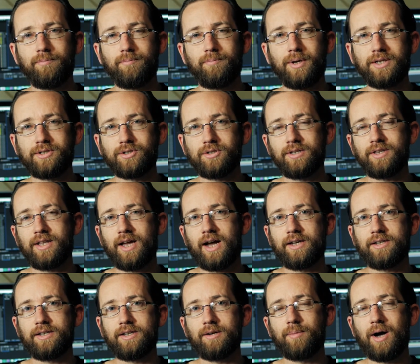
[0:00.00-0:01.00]
Basically, the
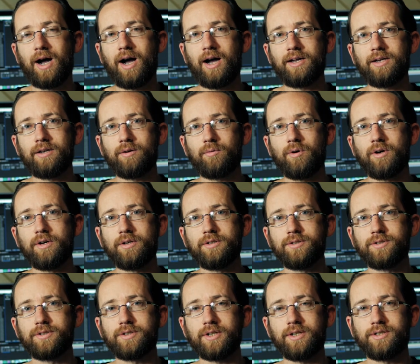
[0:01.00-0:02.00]
idea behind it
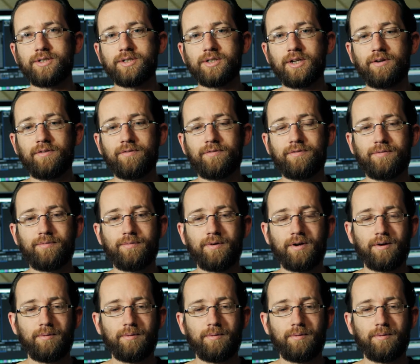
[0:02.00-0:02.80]
was instead of